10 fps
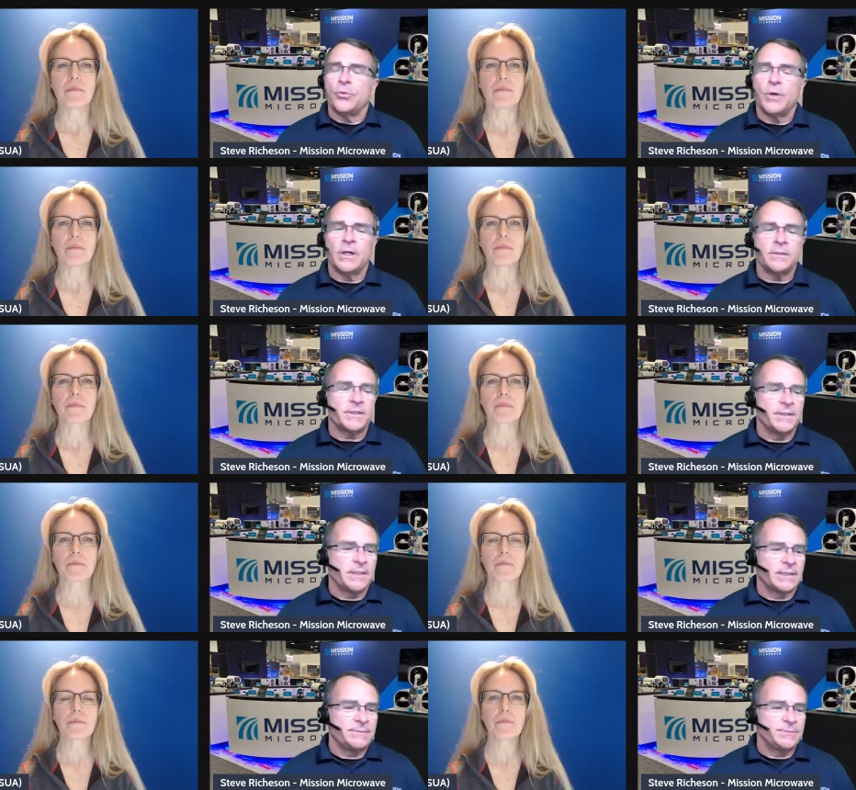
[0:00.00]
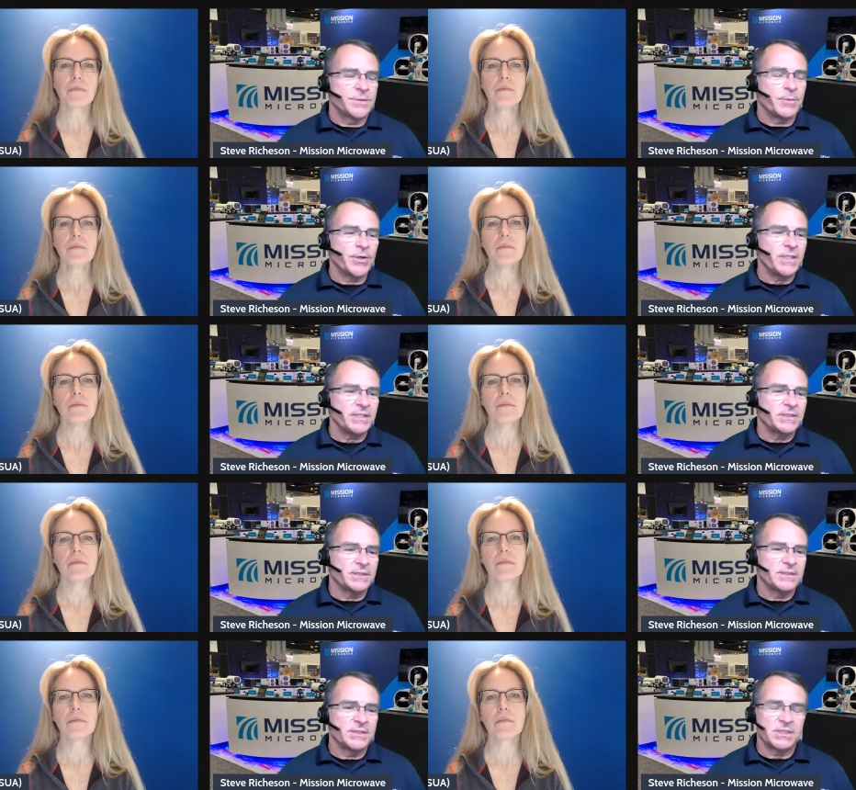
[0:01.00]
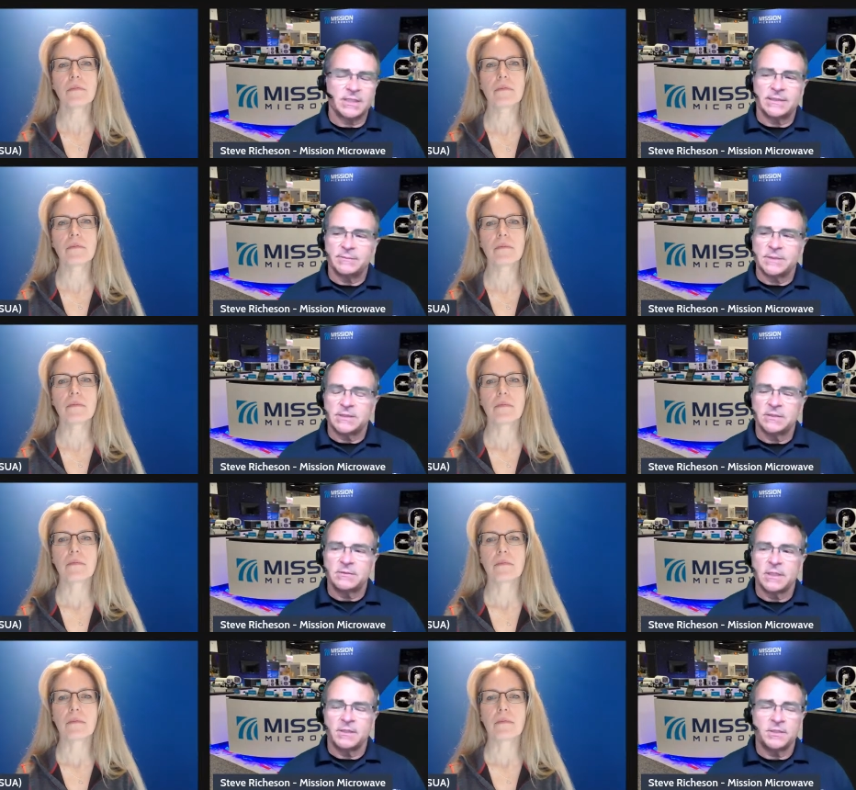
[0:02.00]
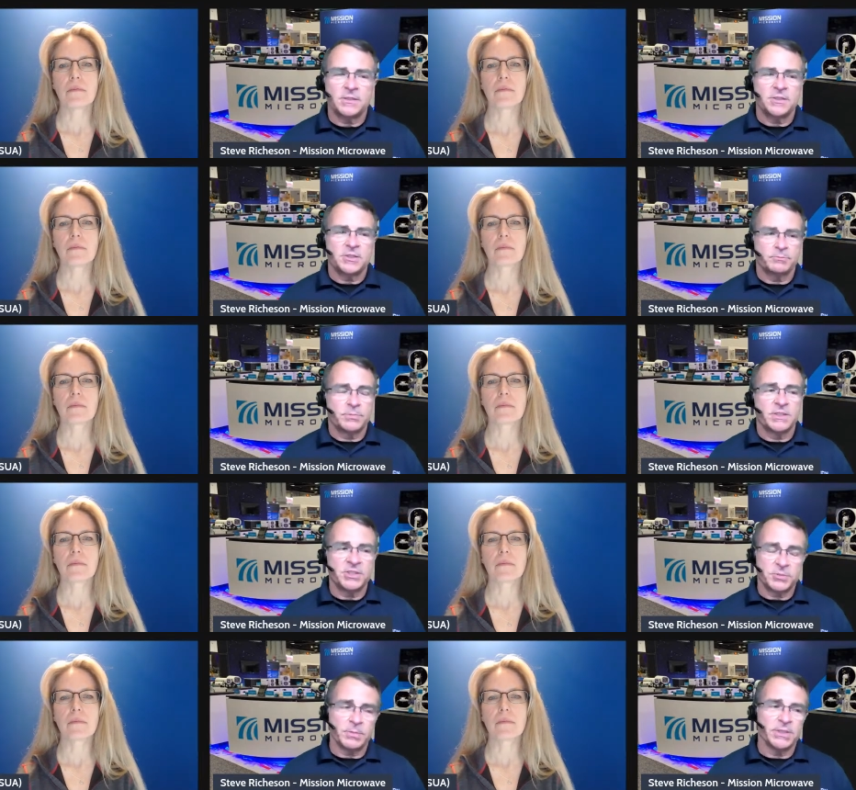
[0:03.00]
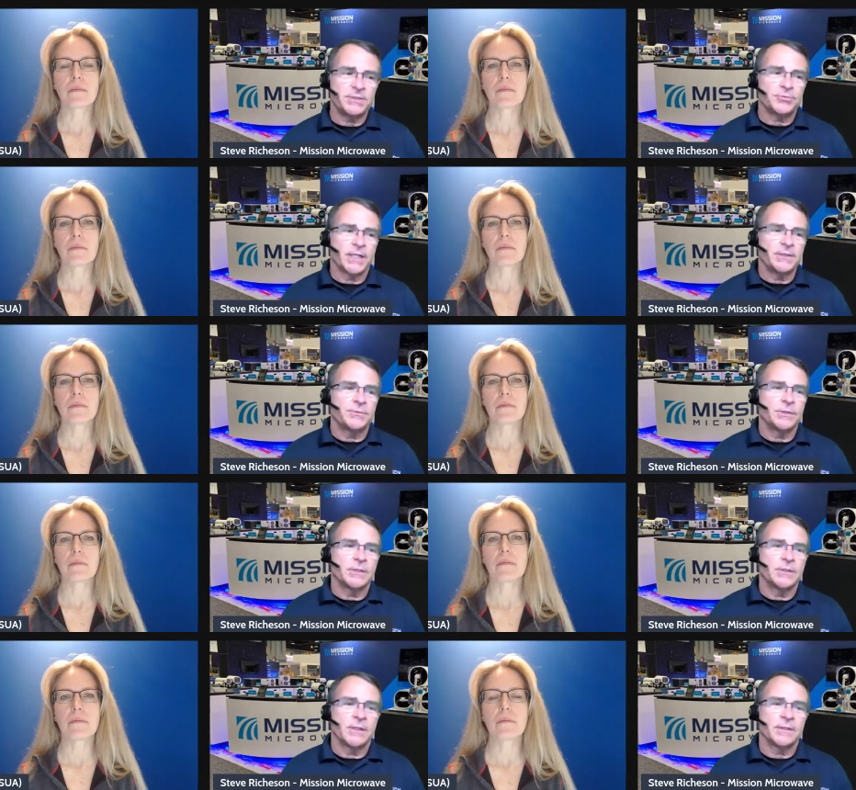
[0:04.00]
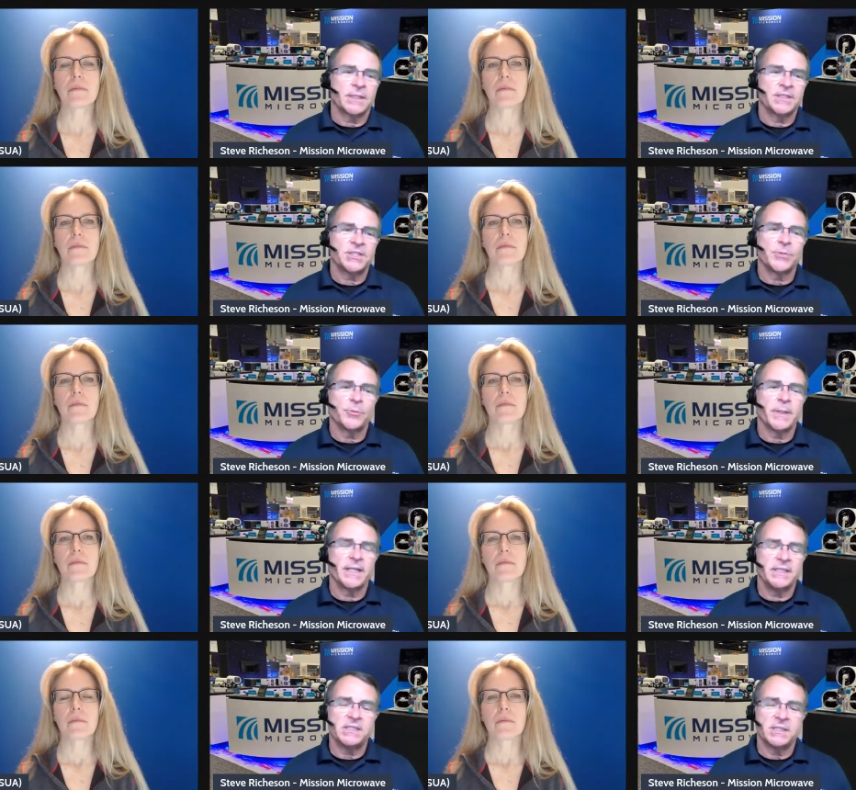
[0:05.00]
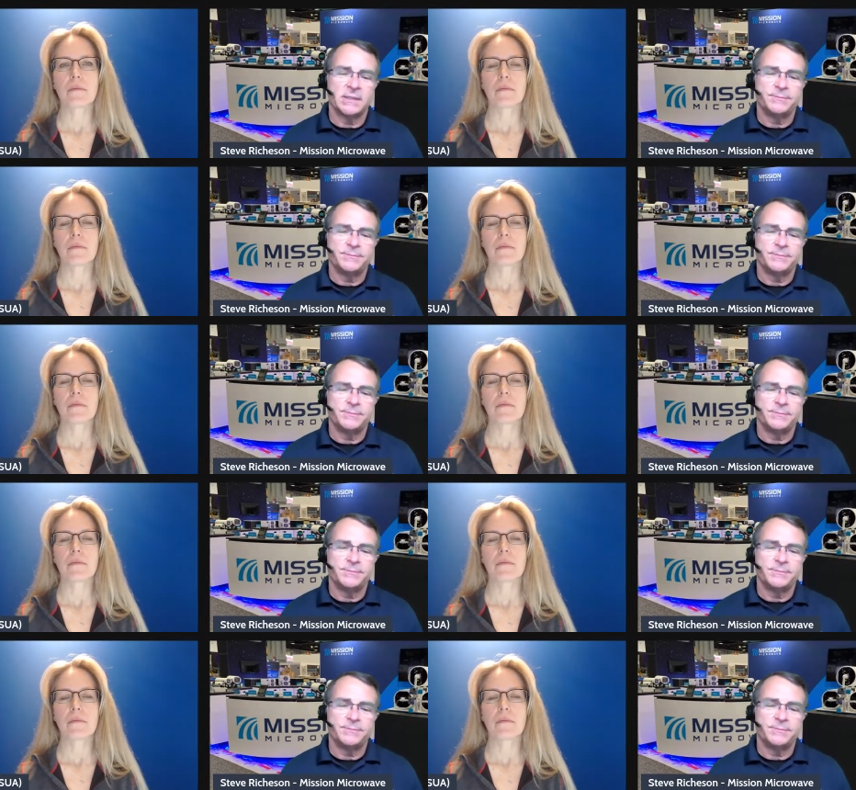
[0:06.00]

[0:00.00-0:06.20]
Speaker 1: Well, the uh, the market is um, is is is split, right? Uh, our customer base,